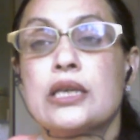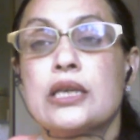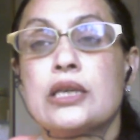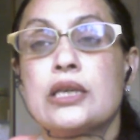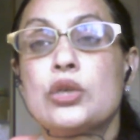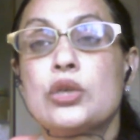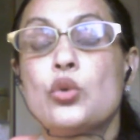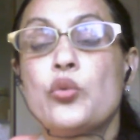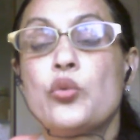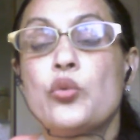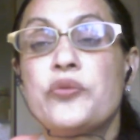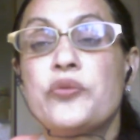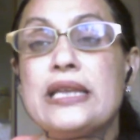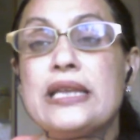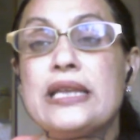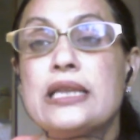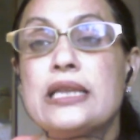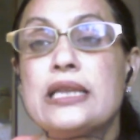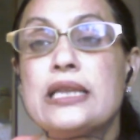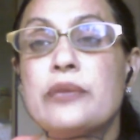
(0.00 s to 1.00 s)
You
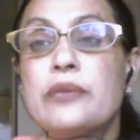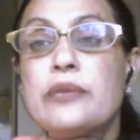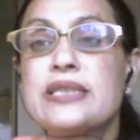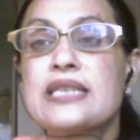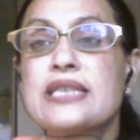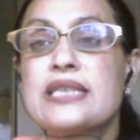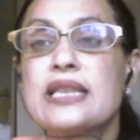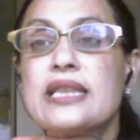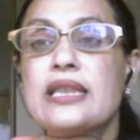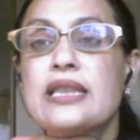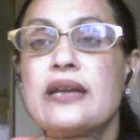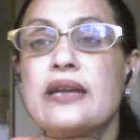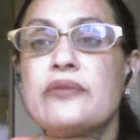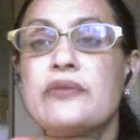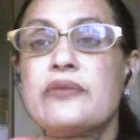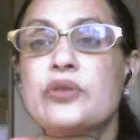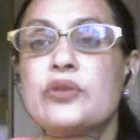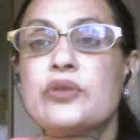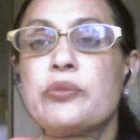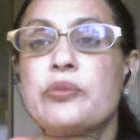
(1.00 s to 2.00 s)
feel the peace and love
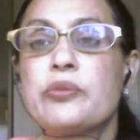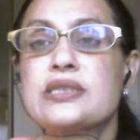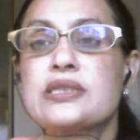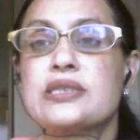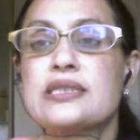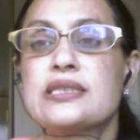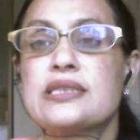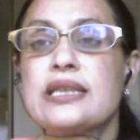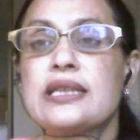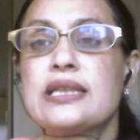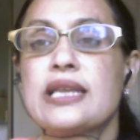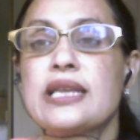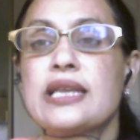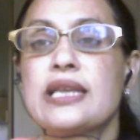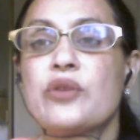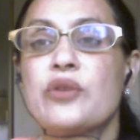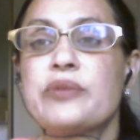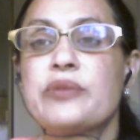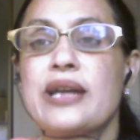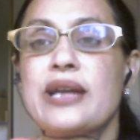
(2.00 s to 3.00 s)
for the person I think
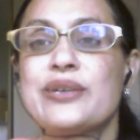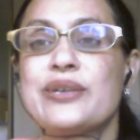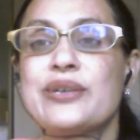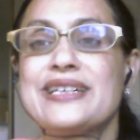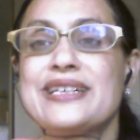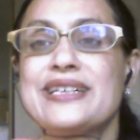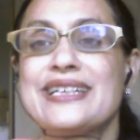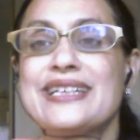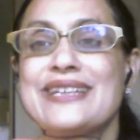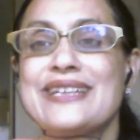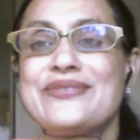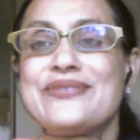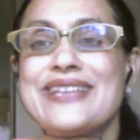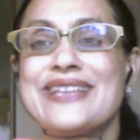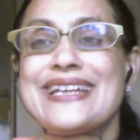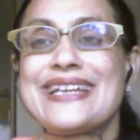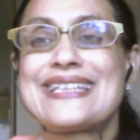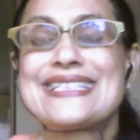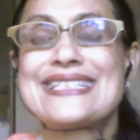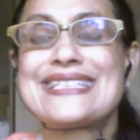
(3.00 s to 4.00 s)
of, but I wonder if
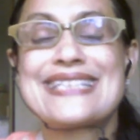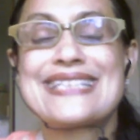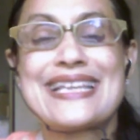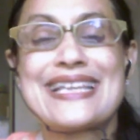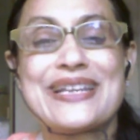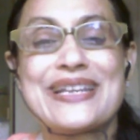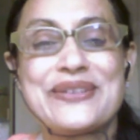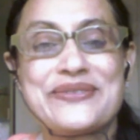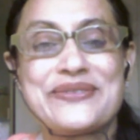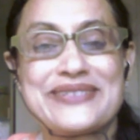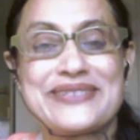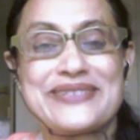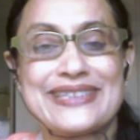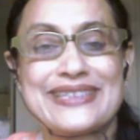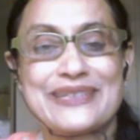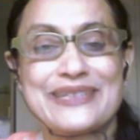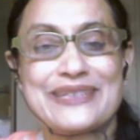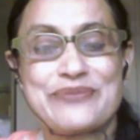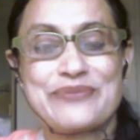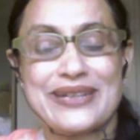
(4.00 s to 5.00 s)
they received
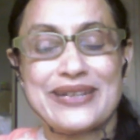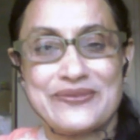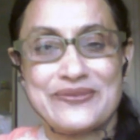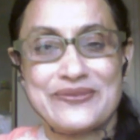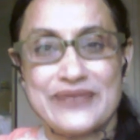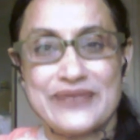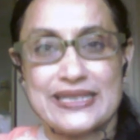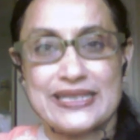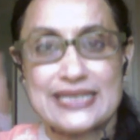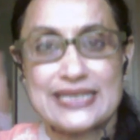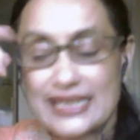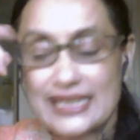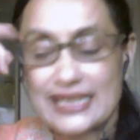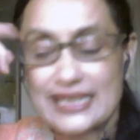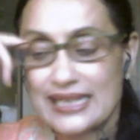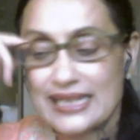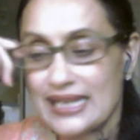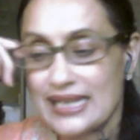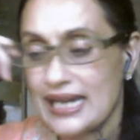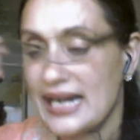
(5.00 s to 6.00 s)
the benefits.
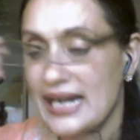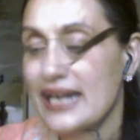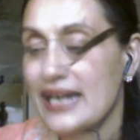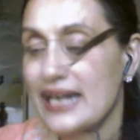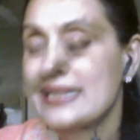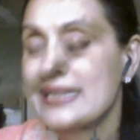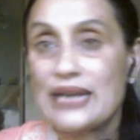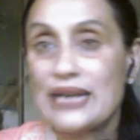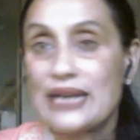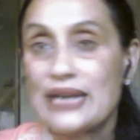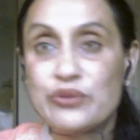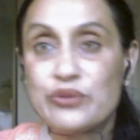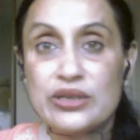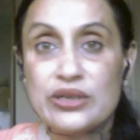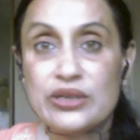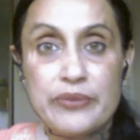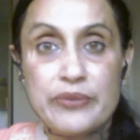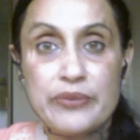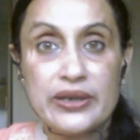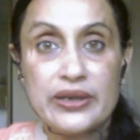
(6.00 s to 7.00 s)
That will
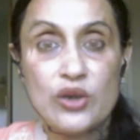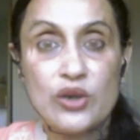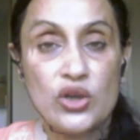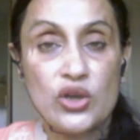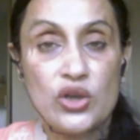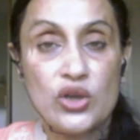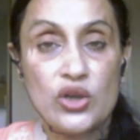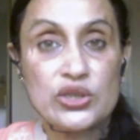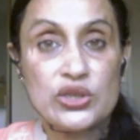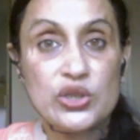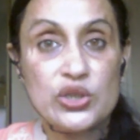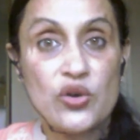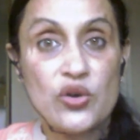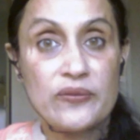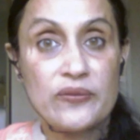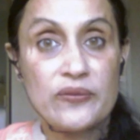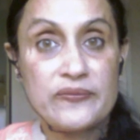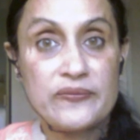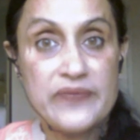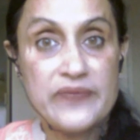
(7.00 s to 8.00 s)
depend on
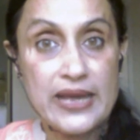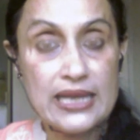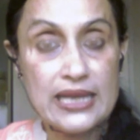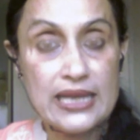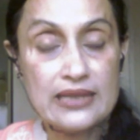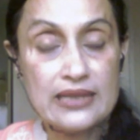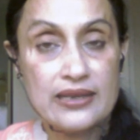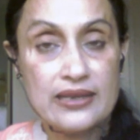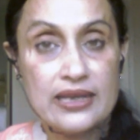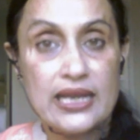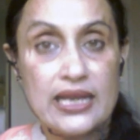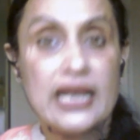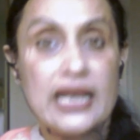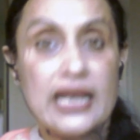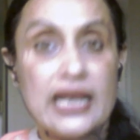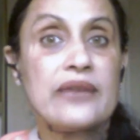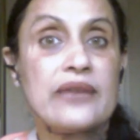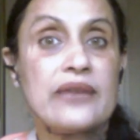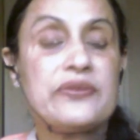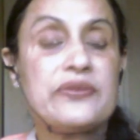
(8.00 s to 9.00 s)
your faith,
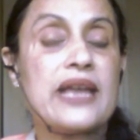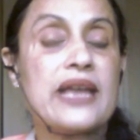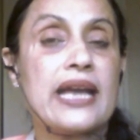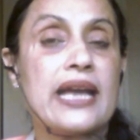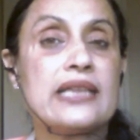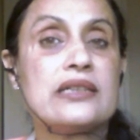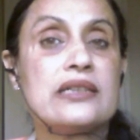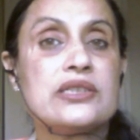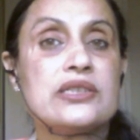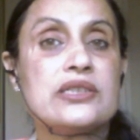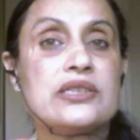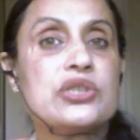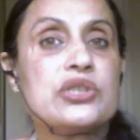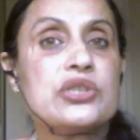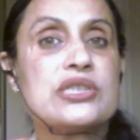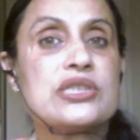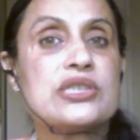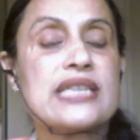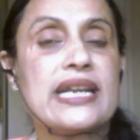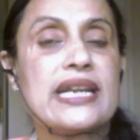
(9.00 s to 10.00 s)
if the energy you're
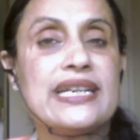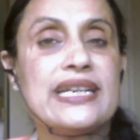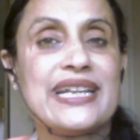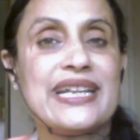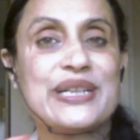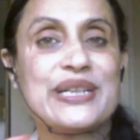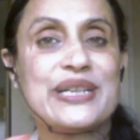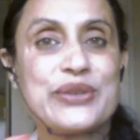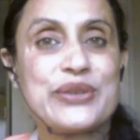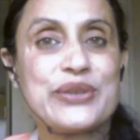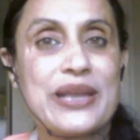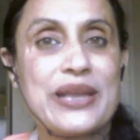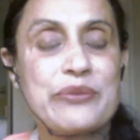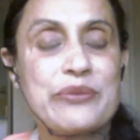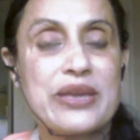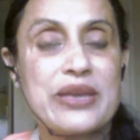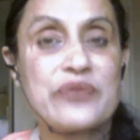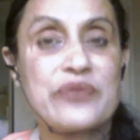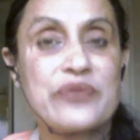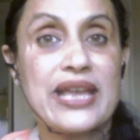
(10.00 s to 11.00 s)
sending to them,
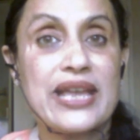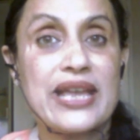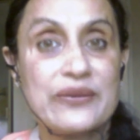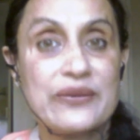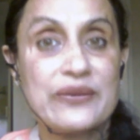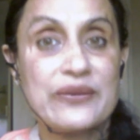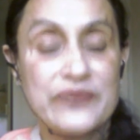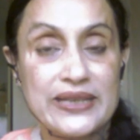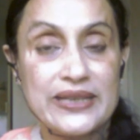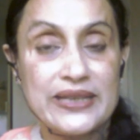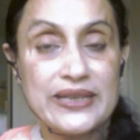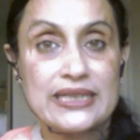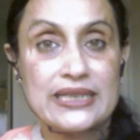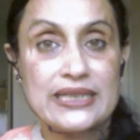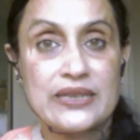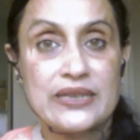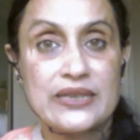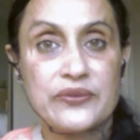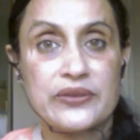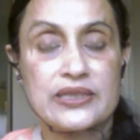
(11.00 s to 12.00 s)
if they can feel the
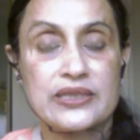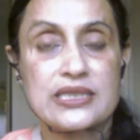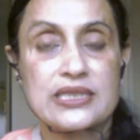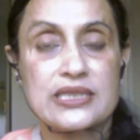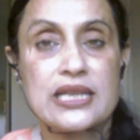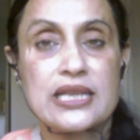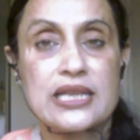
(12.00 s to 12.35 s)
difference.